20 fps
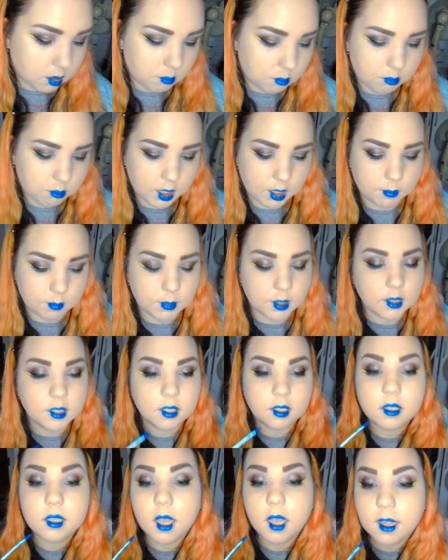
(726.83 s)

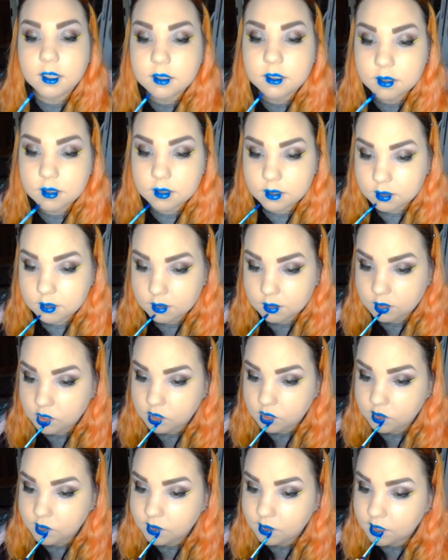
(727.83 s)
pigmented, hence
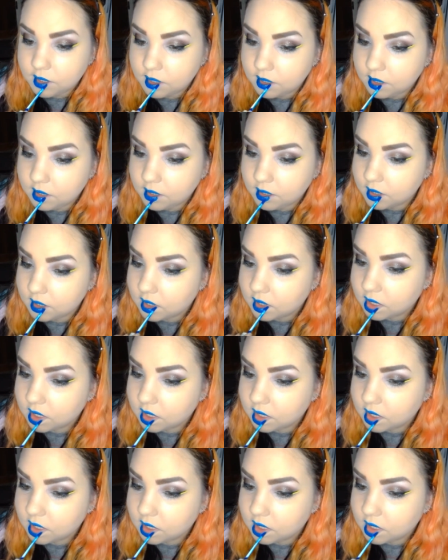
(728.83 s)
you're gonna need